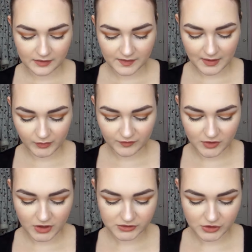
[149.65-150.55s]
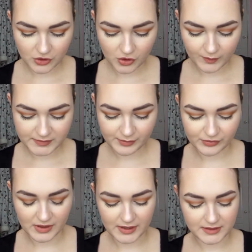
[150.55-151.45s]
Then we've got Corpse
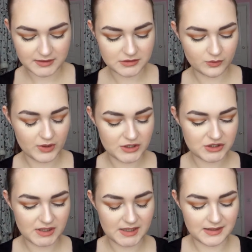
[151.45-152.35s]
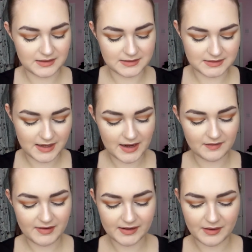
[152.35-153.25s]
Bride, which is kind
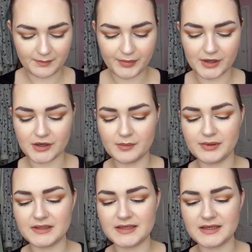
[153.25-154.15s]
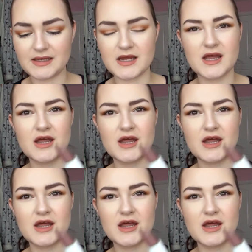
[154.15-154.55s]
of like a purpley